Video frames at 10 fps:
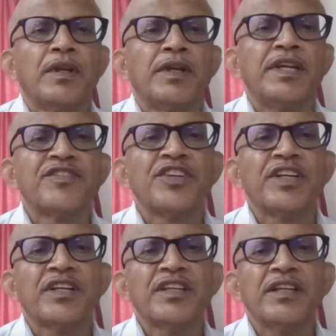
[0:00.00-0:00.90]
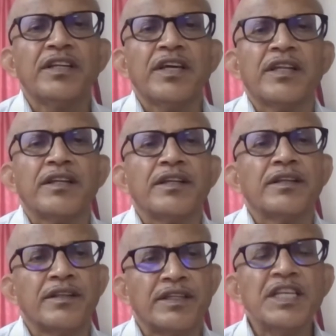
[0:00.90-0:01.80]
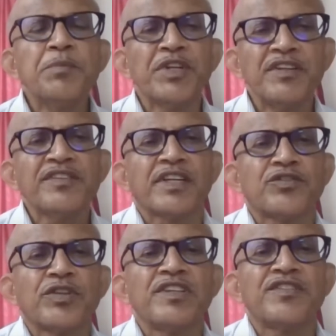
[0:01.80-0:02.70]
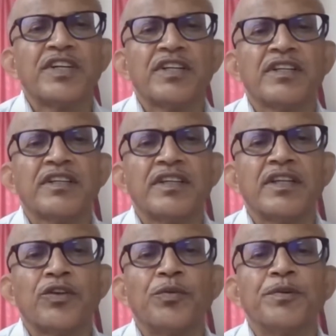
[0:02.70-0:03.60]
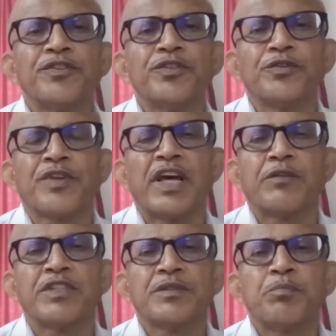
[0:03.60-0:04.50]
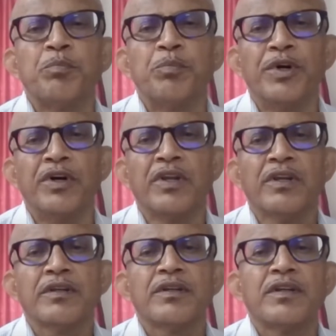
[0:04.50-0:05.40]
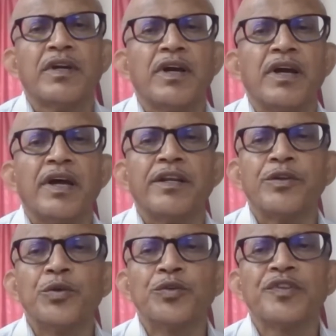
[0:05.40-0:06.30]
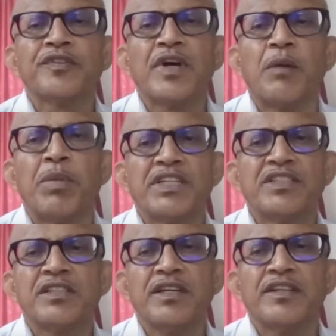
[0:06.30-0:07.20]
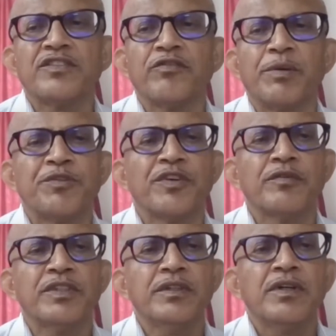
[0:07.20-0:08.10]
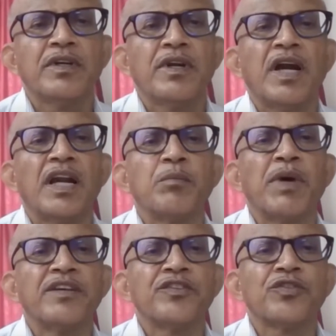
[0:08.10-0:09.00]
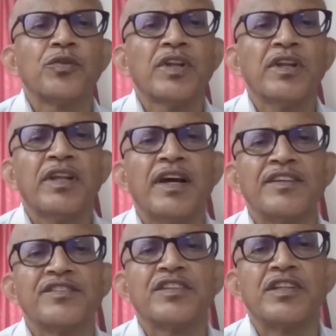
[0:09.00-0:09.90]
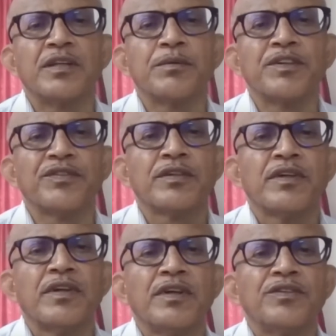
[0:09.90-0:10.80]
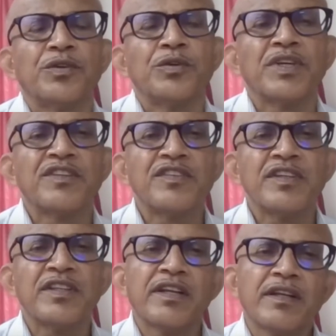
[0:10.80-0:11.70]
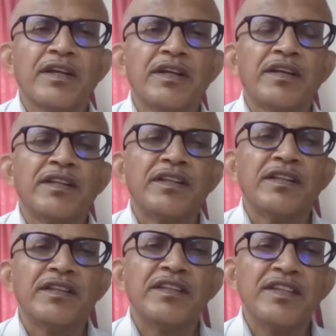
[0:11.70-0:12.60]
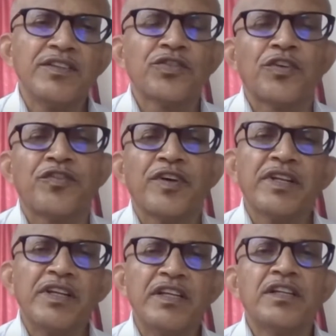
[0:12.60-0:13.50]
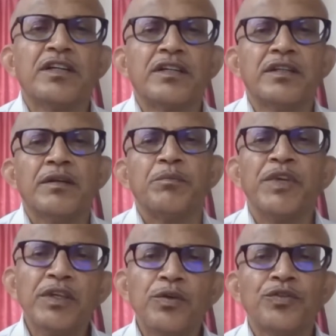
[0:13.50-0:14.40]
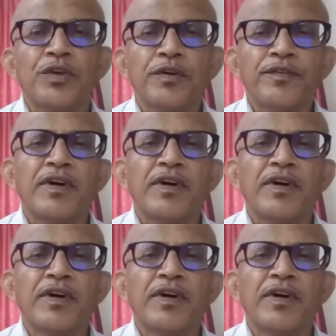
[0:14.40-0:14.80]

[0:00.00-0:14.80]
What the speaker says: It is written in ePrints actually is written in an open source language, Perl, and uses Apache as the web server and MySQL as the database. So you can see that these software in turn make use of